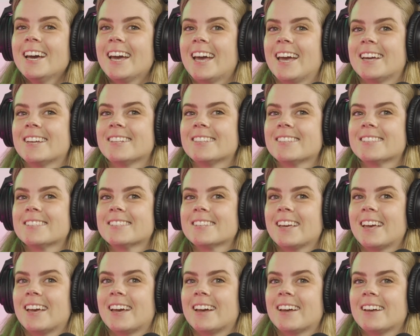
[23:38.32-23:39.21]
And
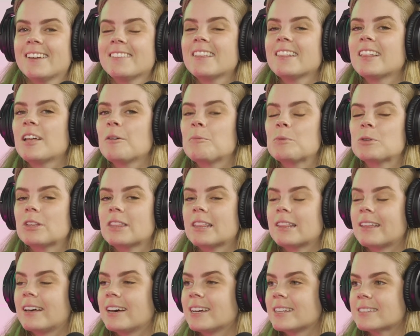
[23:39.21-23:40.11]
the leopard and
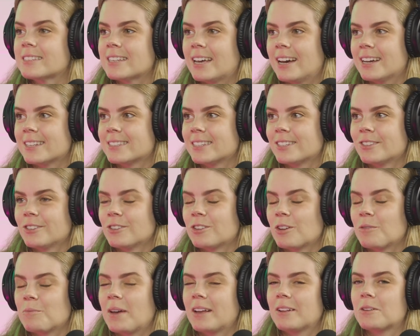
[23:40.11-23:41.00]
lion sighting,
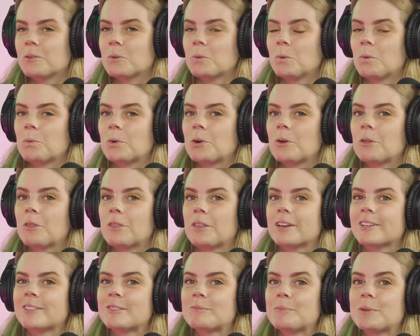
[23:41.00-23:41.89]
made it all worth
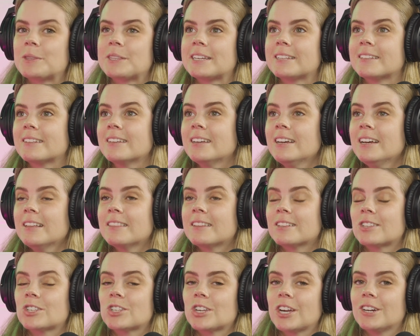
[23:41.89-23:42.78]
it. But then
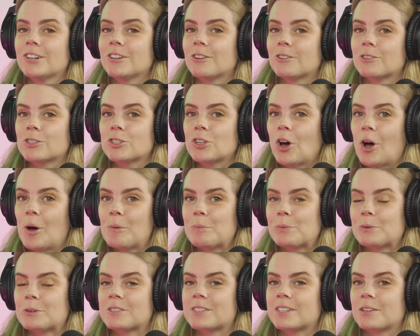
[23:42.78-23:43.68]
the cherry on
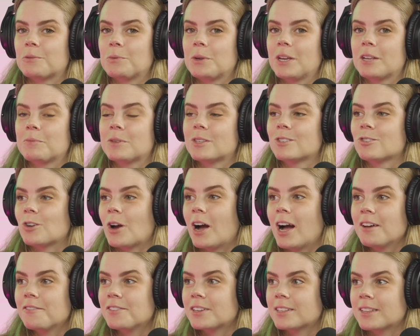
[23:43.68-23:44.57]
top was that we had been
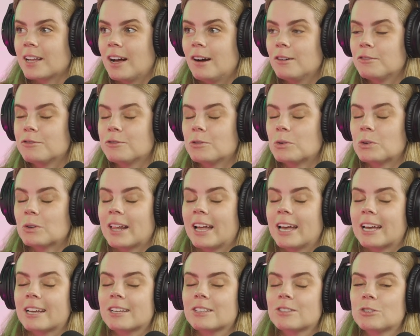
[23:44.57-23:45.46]
driving now for
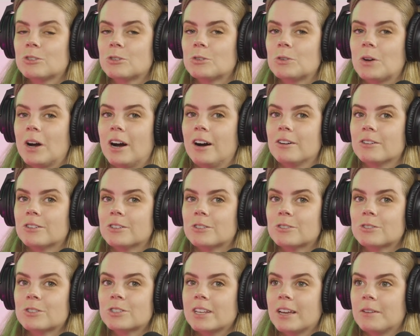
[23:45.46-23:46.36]
like 2
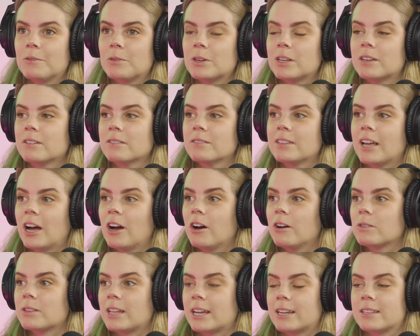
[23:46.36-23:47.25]
hours, and we
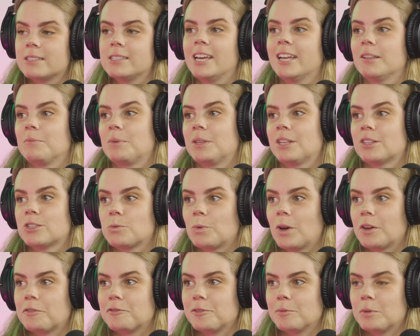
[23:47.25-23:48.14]
now like 10 minutes
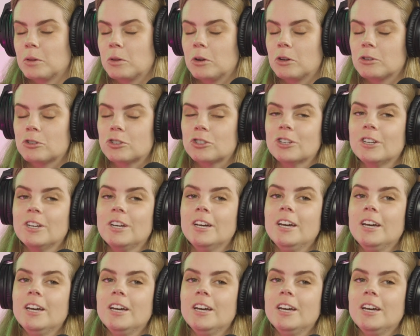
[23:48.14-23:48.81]
away from the lodge.